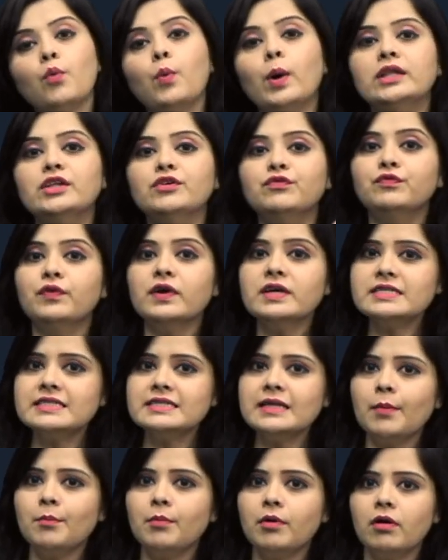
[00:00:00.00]
where the first
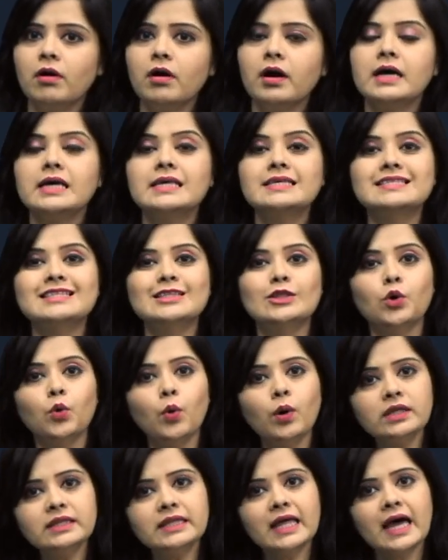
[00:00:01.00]
number is
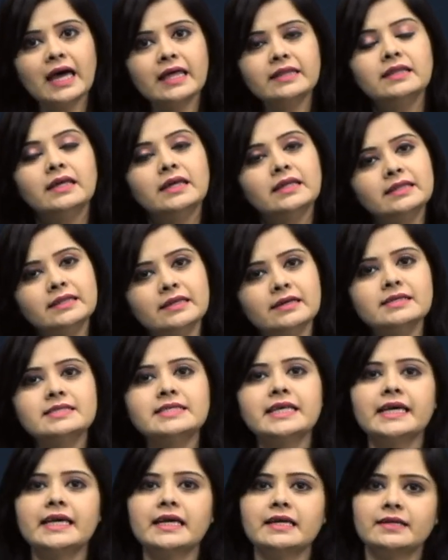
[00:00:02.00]
lower than the
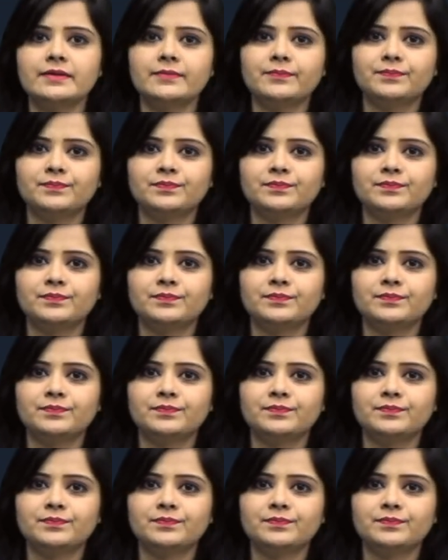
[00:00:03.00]
second.